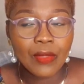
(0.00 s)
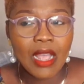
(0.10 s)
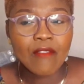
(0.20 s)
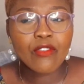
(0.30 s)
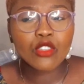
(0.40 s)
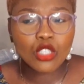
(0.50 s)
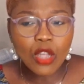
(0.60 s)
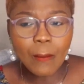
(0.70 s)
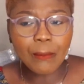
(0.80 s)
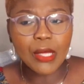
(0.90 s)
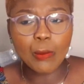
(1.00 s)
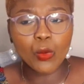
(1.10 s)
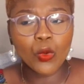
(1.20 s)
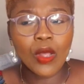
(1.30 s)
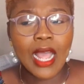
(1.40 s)
For some
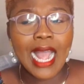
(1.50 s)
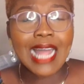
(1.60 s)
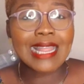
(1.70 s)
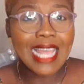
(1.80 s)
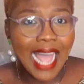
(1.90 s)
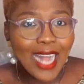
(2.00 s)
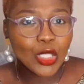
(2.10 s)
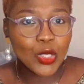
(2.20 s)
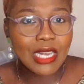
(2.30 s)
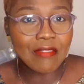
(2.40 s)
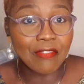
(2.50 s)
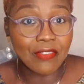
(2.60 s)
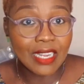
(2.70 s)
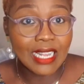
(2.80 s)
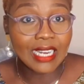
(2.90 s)
people, they're actually
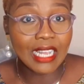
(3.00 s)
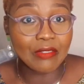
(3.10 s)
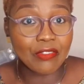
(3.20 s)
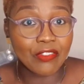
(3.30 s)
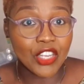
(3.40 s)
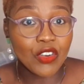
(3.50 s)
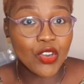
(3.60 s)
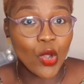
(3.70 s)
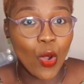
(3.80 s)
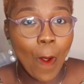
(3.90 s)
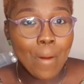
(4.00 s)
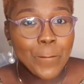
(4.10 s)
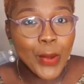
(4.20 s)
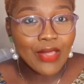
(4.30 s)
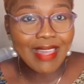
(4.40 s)
feeling inferior,
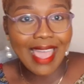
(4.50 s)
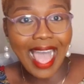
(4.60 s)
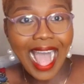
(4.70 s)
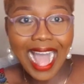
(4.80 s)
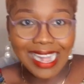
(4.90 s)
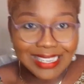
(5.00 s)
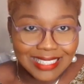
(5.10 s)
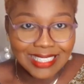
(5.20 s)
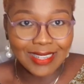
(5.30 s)
but they act.